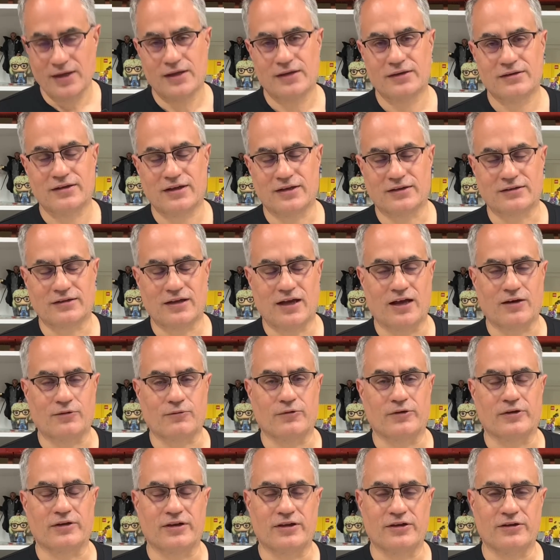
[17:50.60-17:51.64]
TikTok
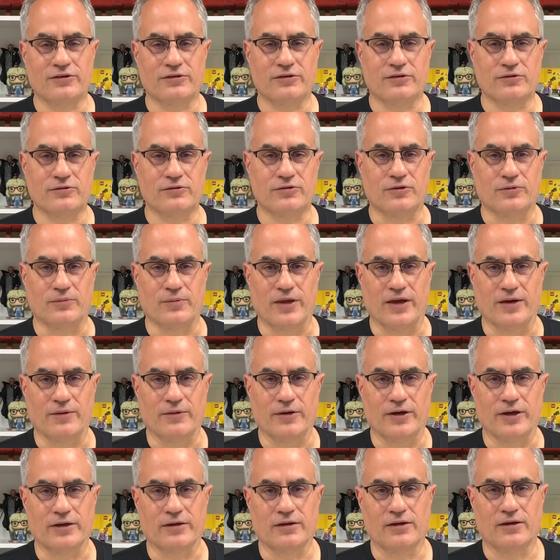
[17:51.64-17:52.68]
would kill YouTube that
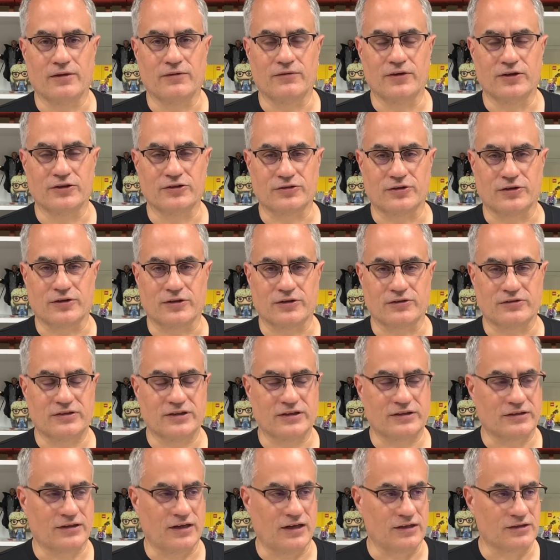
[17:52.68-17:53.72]
way eventually because
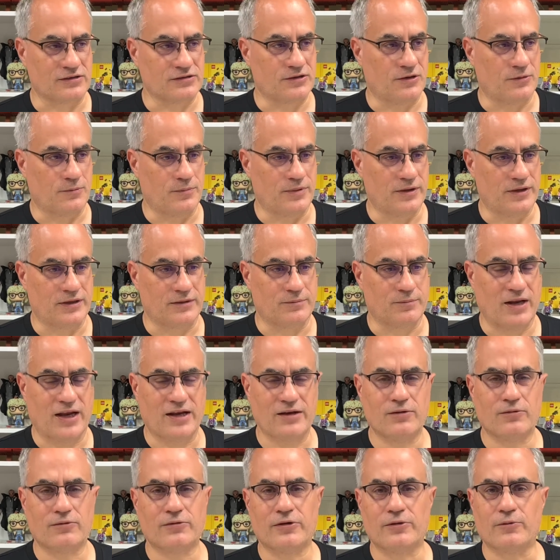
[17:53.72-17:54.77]
TikTok's so big. But I
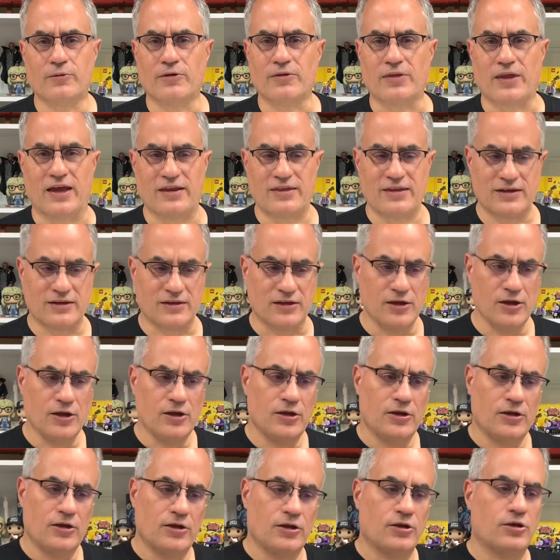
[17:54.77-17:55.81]
don't really want that. I think
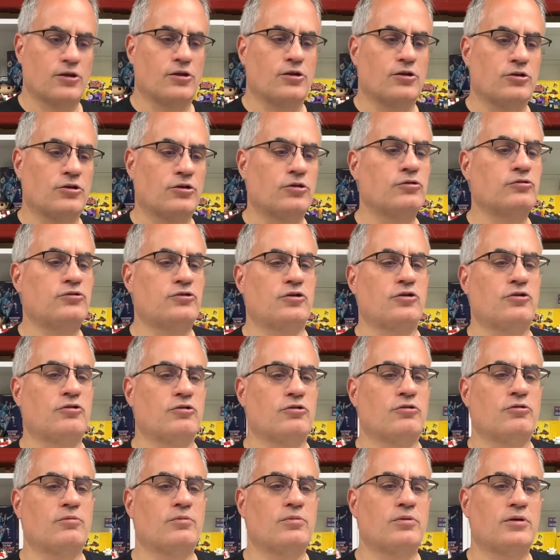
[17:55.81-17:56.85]

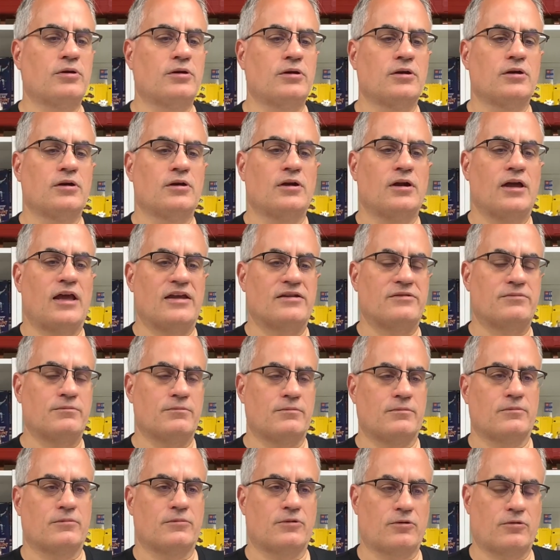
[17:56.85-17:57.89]
YouTube has
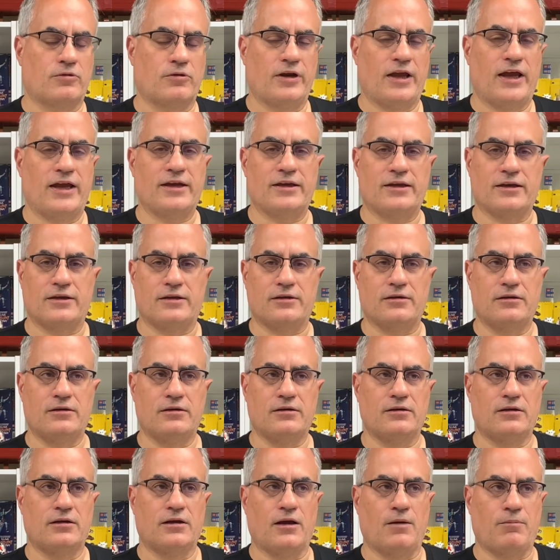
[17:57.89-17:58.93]
created
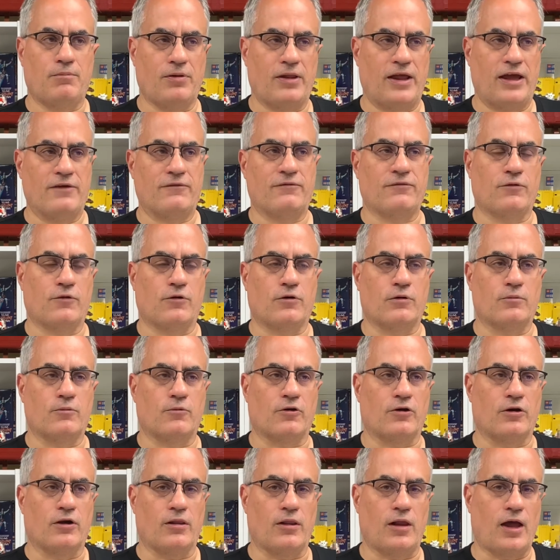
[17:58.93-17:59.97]
a platform
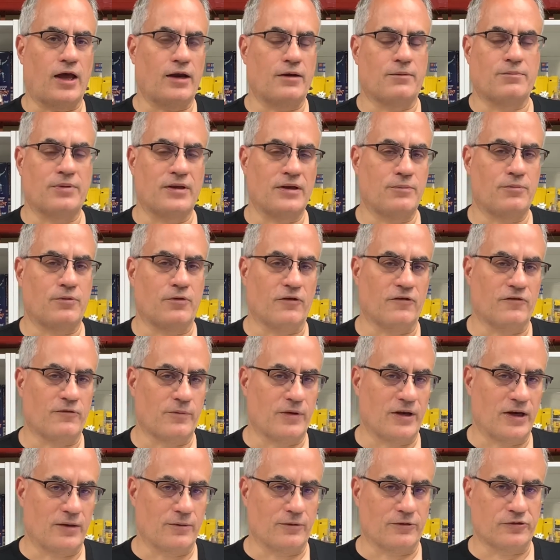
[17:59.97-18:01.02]
where a lot of people have
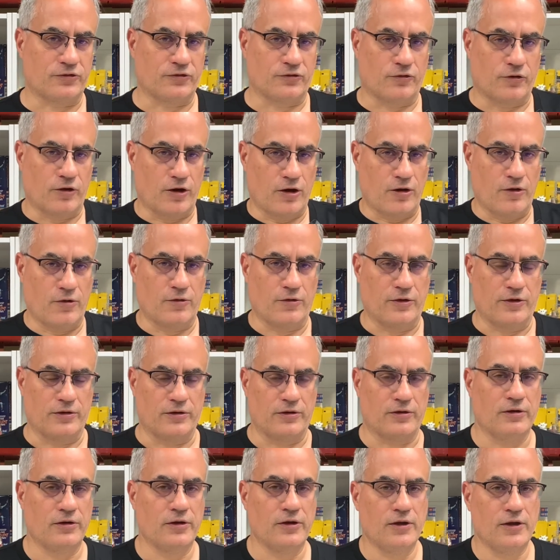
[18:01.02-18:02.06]
been able to grow
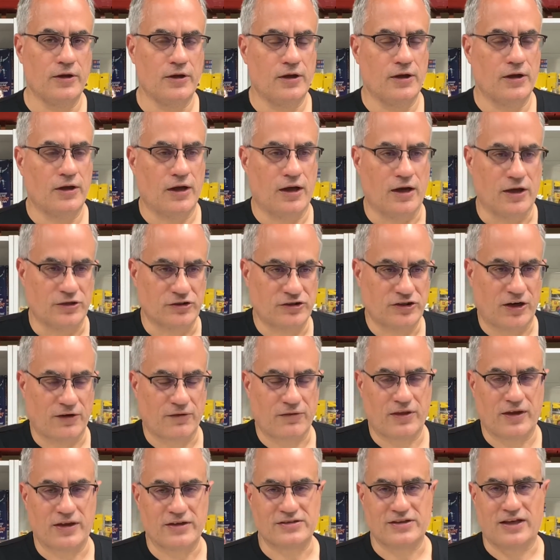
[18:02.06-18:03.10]
and share
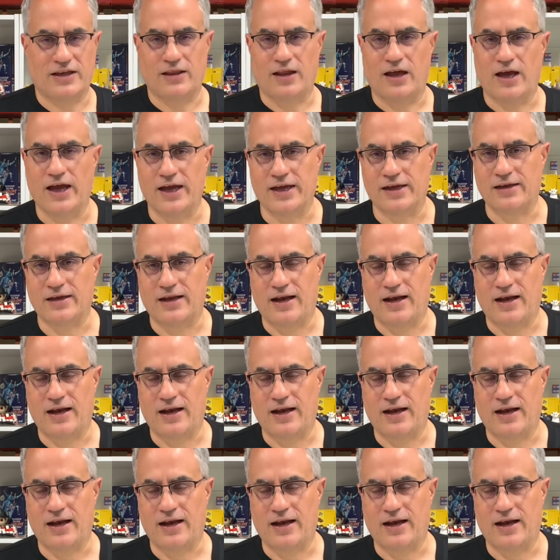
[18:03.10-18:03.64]
things they like.